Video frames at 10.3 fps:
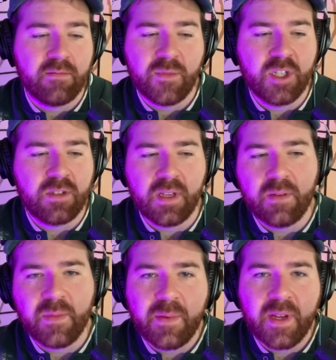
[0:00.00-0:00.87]
just sit
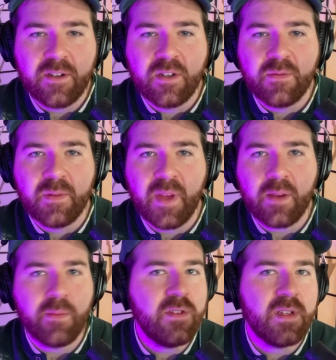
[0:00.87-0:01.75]
in my bedroom and
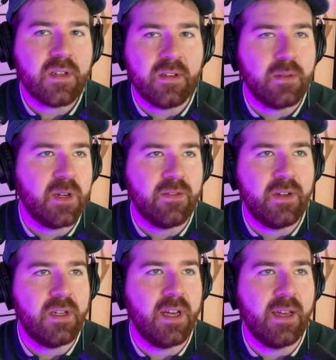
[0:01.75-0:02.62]
make music during my
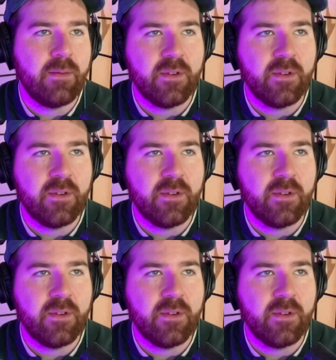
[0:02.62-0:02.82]
free time,